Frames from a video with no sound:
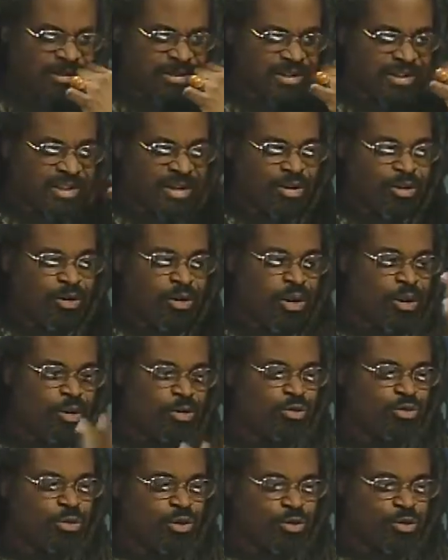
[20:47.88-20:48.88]
the
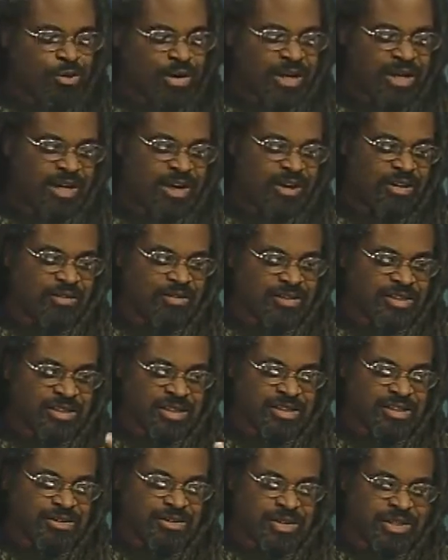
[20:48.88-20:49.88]
whole rubric of,
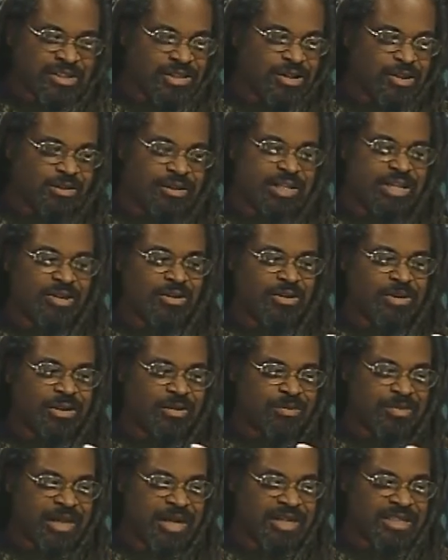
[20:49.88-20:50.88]
since there is no legal
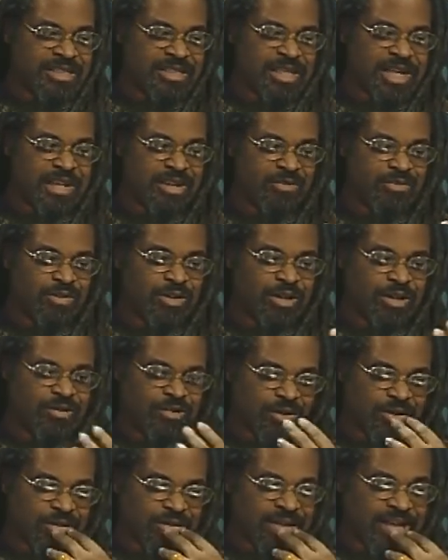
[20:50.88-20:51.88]
compliance standard for
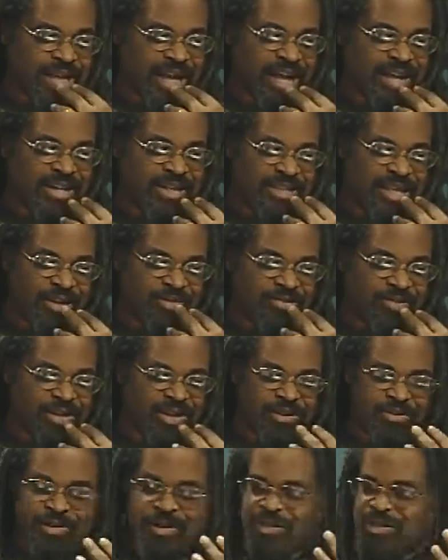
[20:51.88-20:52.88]
diversity, how does that
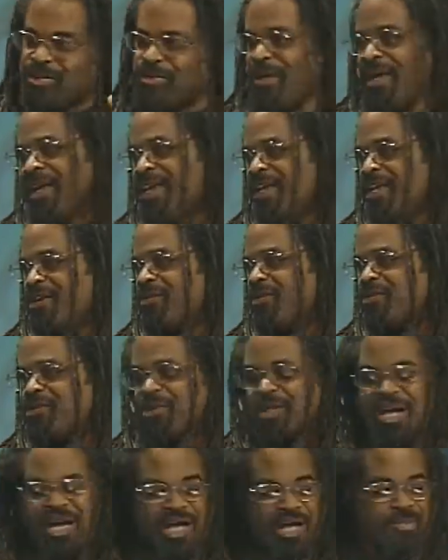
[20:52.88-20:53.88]
figure into A, your
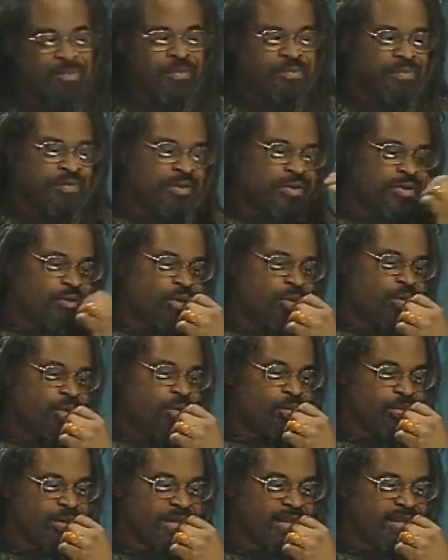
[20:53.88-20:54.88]
job, or
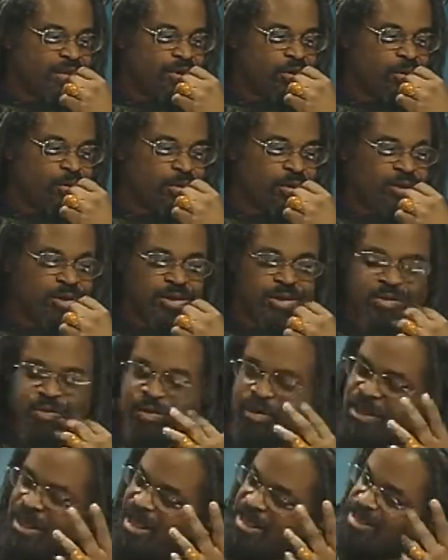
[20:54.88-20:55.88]
B, your personal
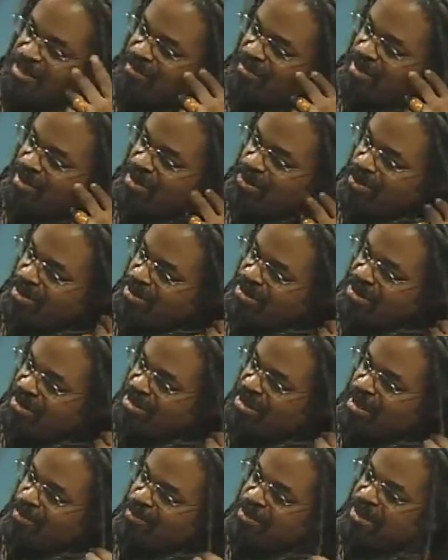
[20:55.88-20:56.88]
philosophy towards the
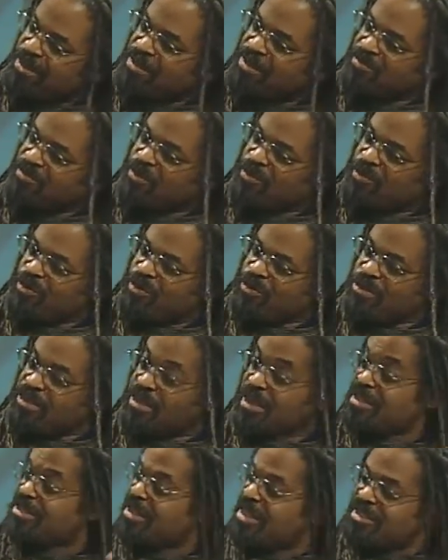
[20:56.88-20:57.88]
subject of diversity?
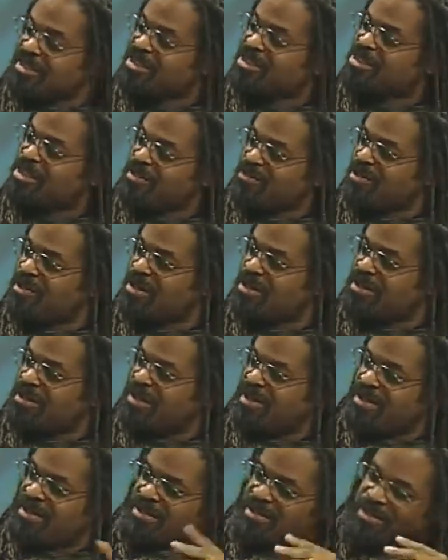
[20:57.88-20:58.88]
Because that's different
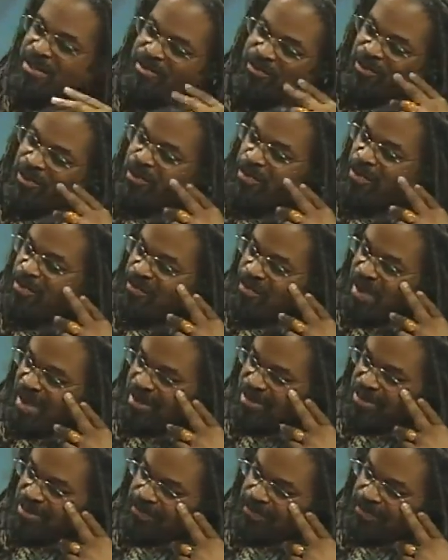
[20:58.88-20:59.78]
than affirmative action.